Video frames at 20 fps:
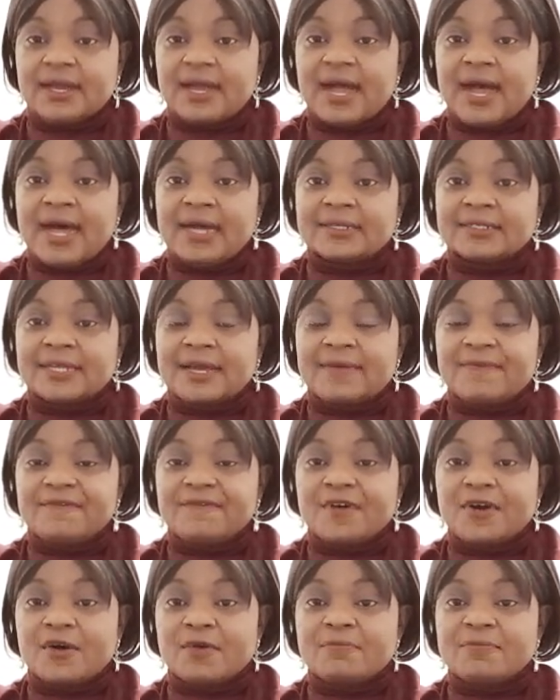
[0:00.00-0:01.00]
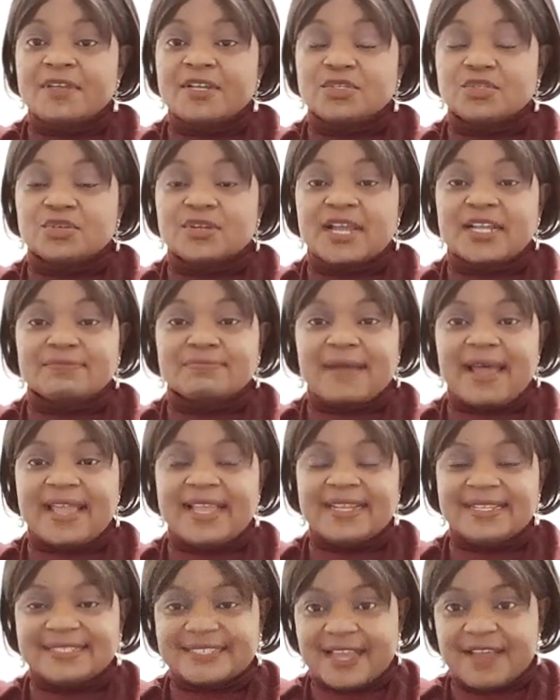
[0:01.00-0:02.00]
And for me to get my
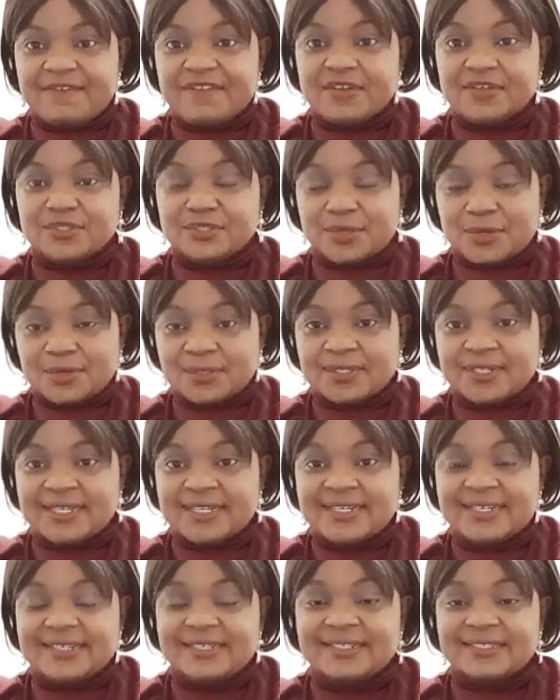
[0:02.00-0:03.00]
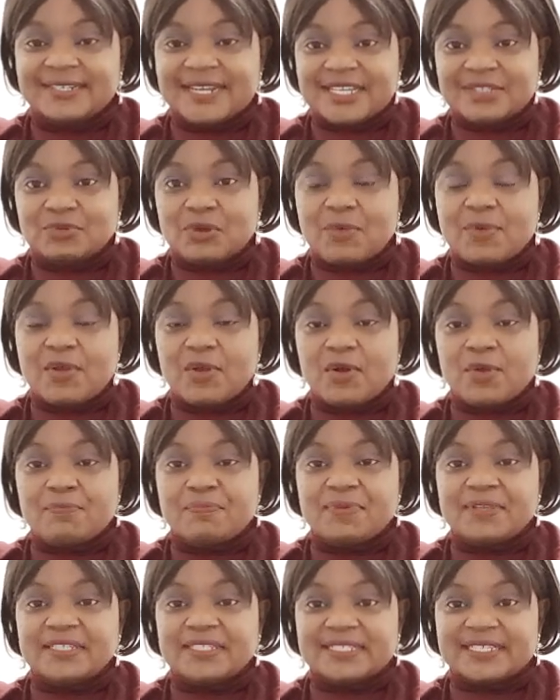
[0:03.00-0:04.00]
interview done, there's what we call
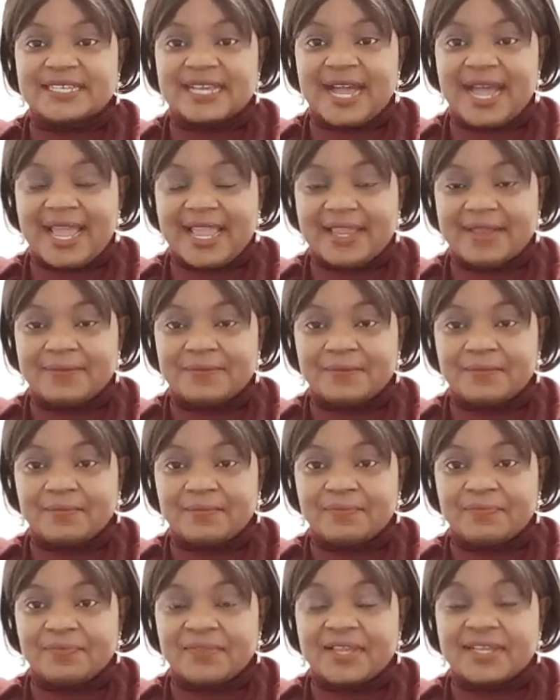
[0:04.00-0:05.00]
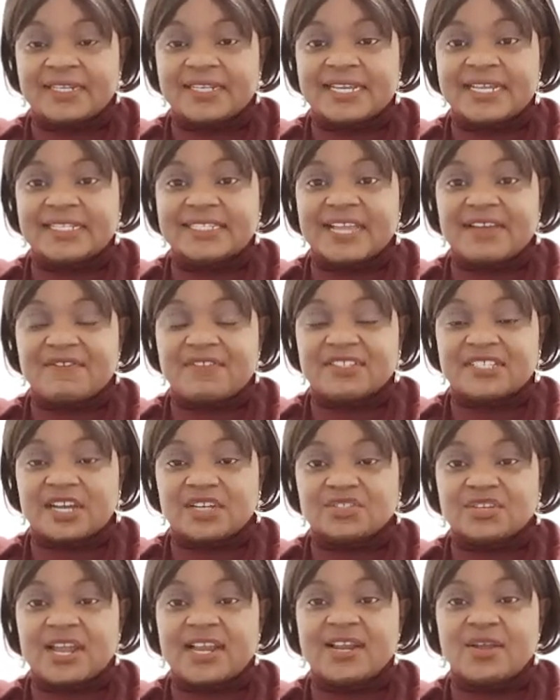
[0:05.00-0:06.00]
PCI. The interview is
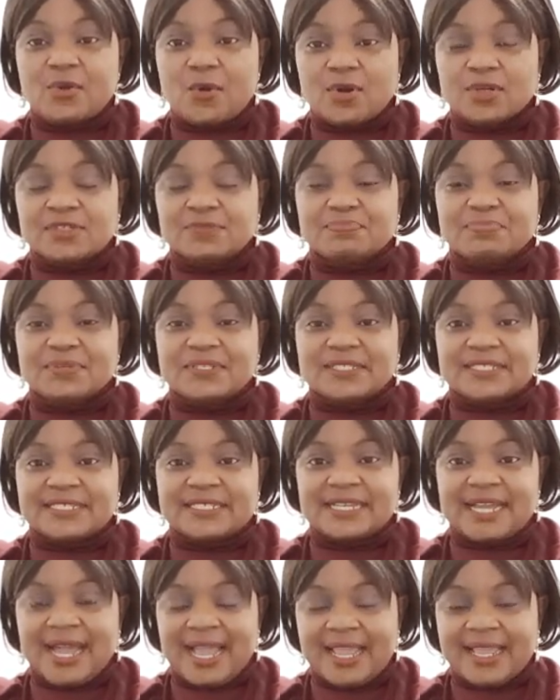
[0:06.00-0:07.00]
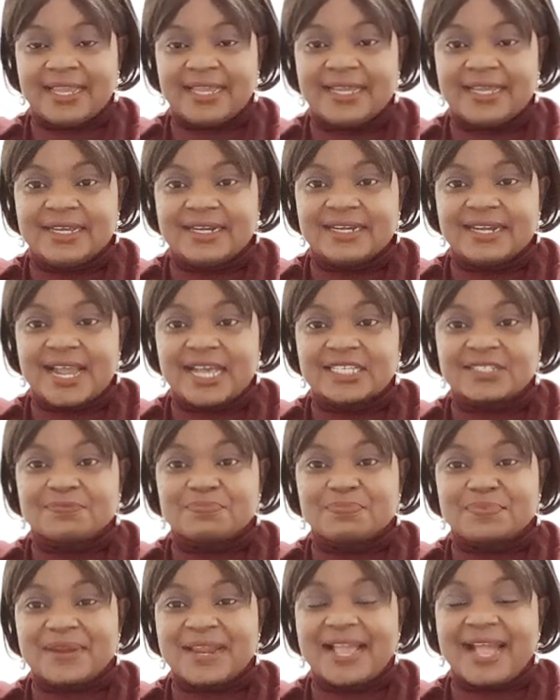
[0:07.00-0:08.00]
actually called PCI. That's
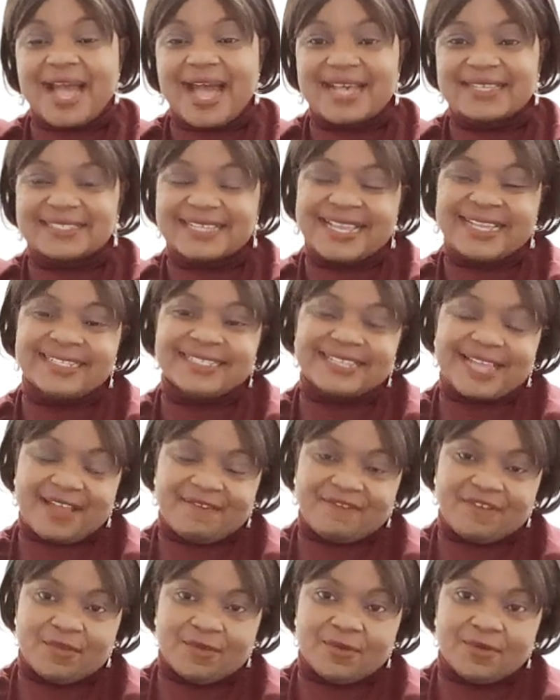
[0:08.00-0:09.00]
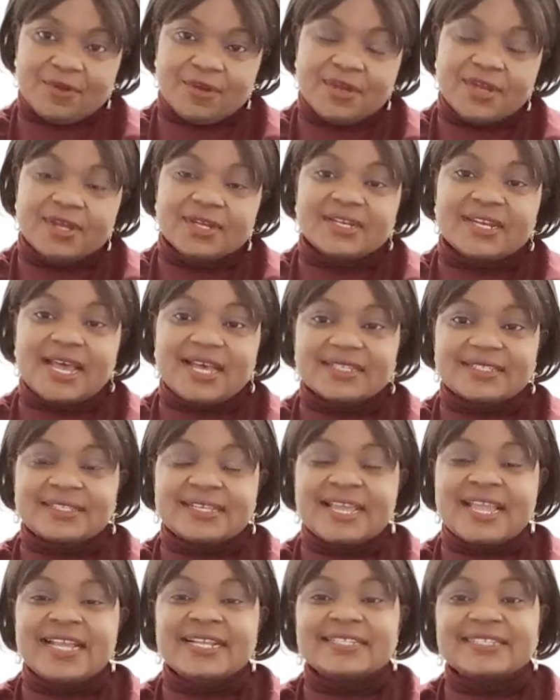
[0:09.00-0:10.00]
precast interview. That's
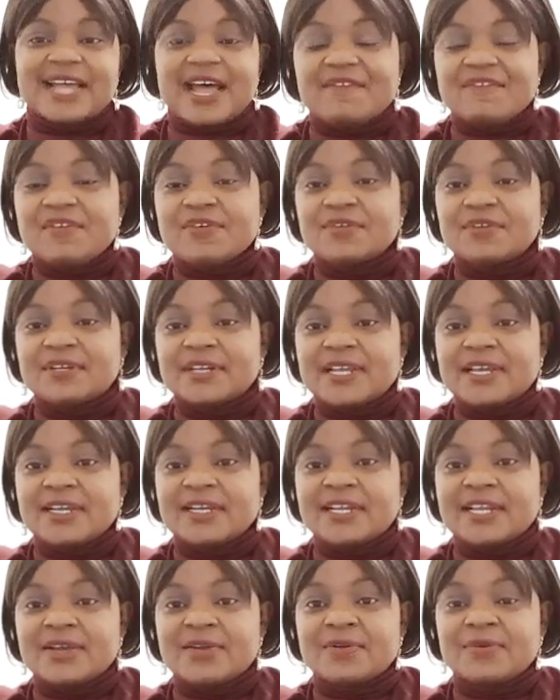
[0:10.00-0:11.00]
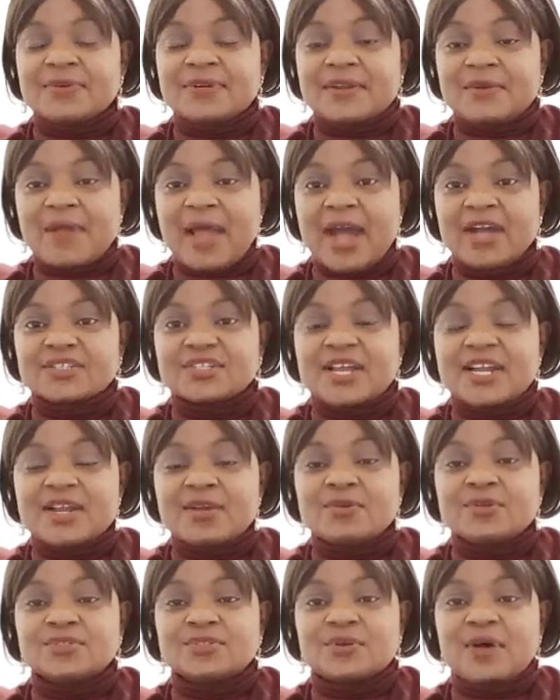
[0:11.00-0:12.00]
the interview. They actually
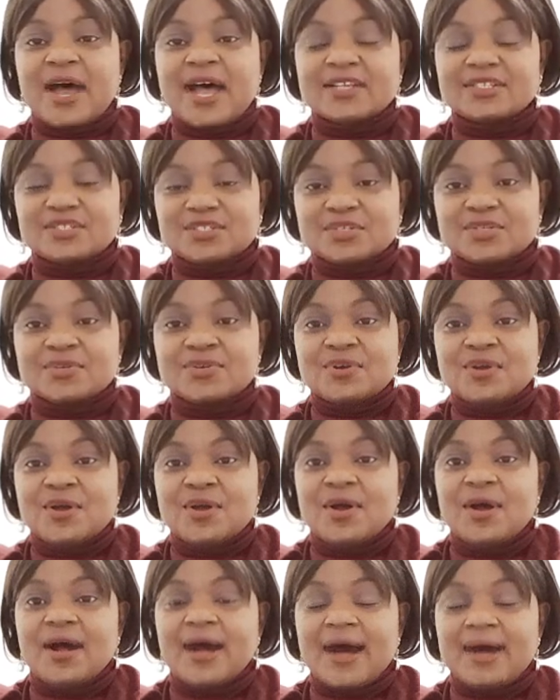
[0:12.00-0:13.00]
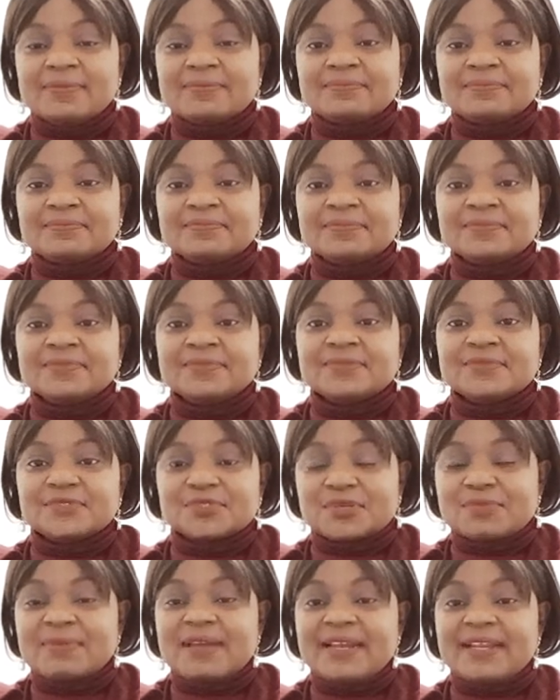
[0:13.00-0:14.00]
going to ask you
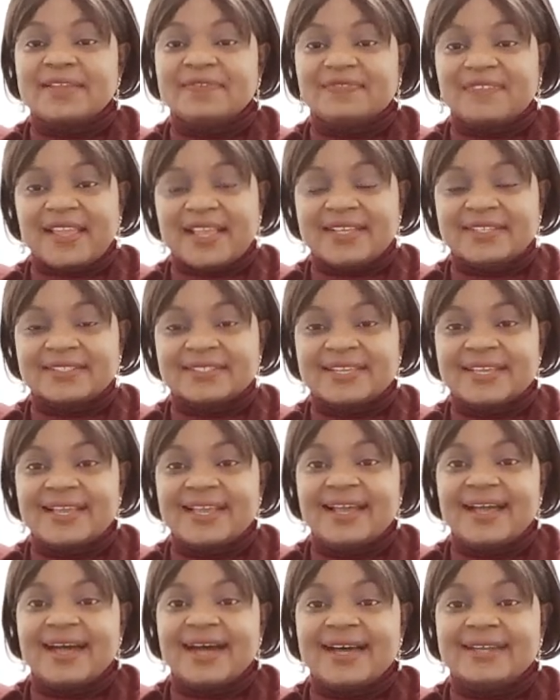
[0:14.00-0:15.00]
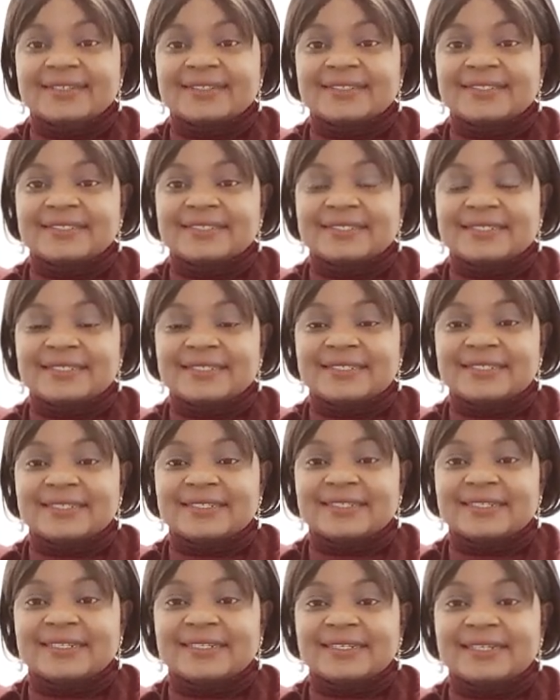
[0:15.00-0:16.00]
so many things, and
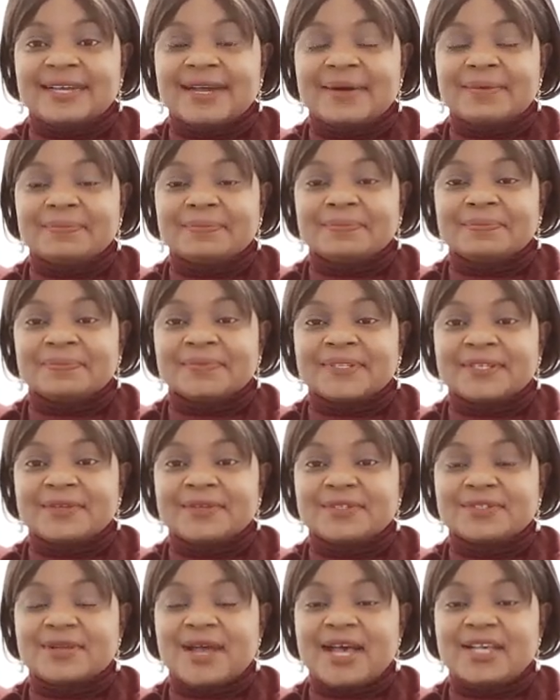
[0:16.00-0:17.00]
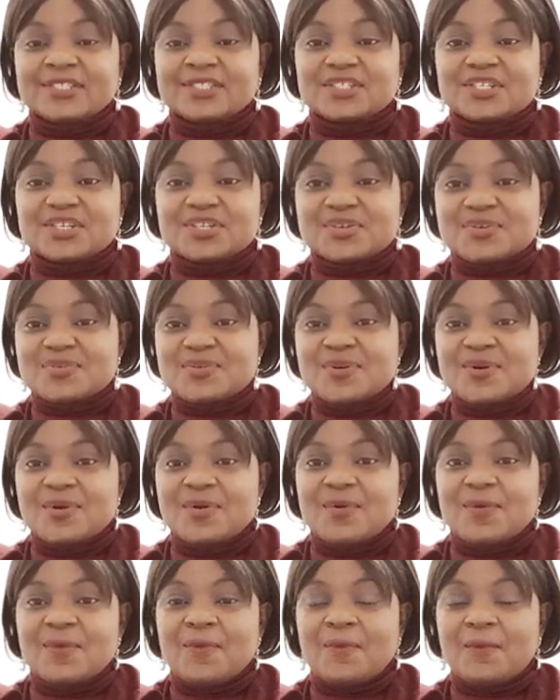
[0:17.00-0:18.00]
they're going to ask you,
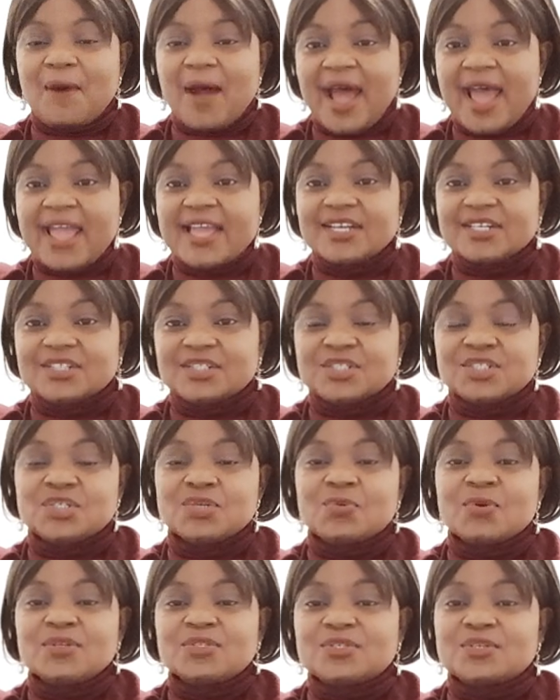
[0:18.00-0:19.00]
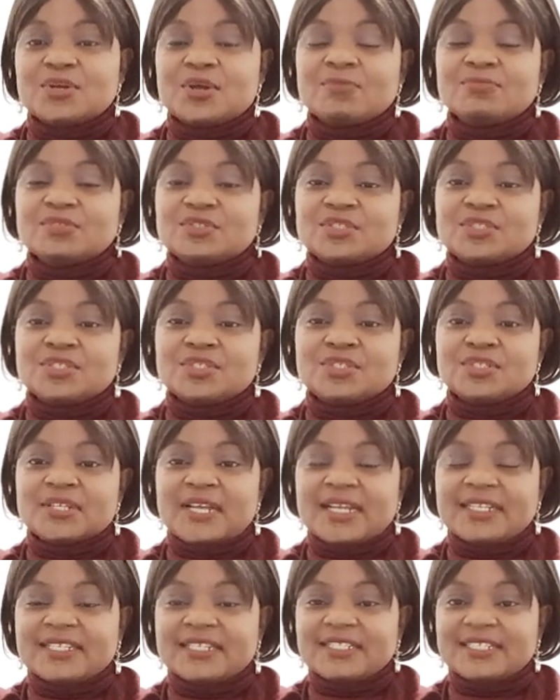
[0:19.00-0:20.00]
why do you want to come to the
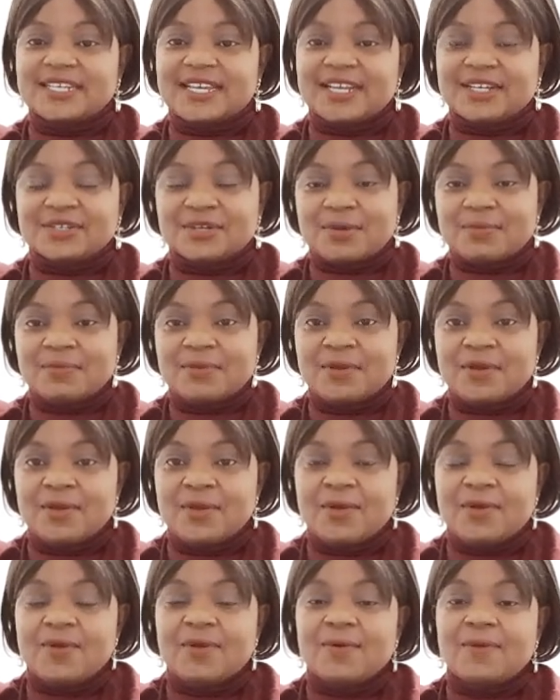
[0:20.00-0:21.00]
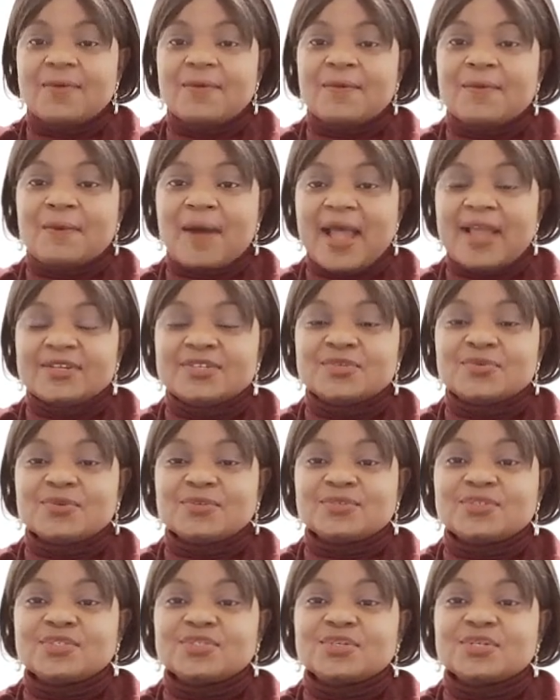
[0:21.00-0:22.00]
United Kingdom? Why do you
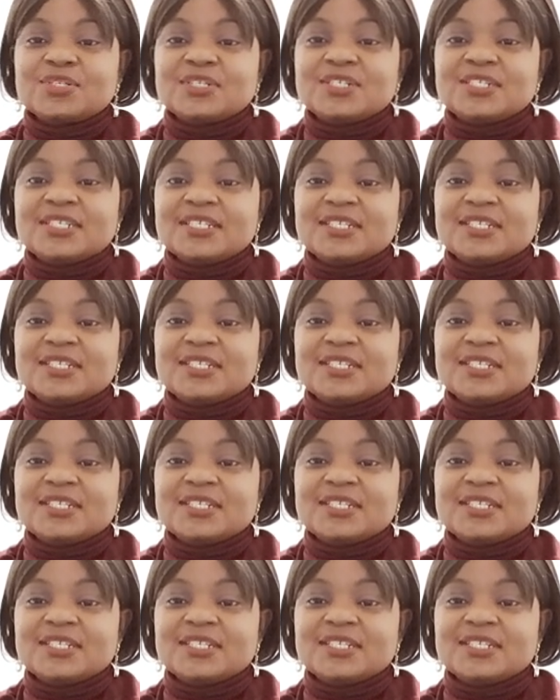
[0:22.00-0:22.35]
want to study